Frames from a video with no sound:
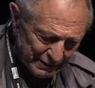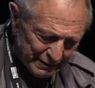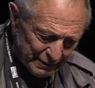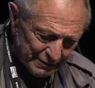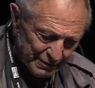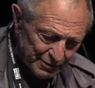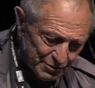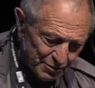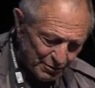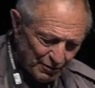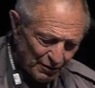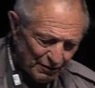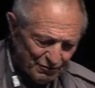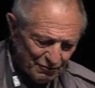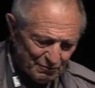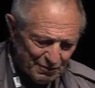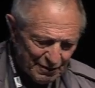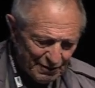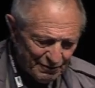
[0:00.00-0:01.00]
that this would
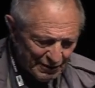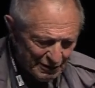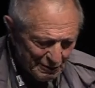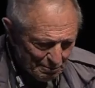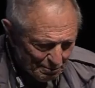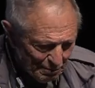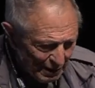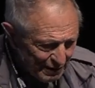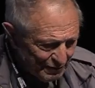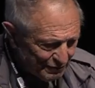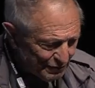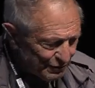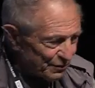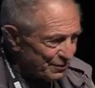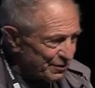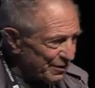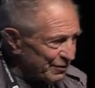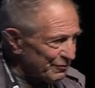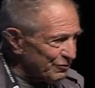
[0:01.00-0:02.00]
often be a very painful
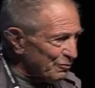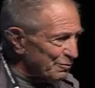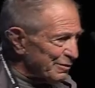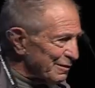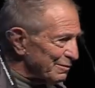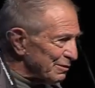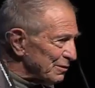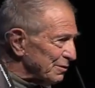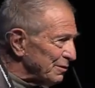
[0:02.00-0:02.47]
thing for people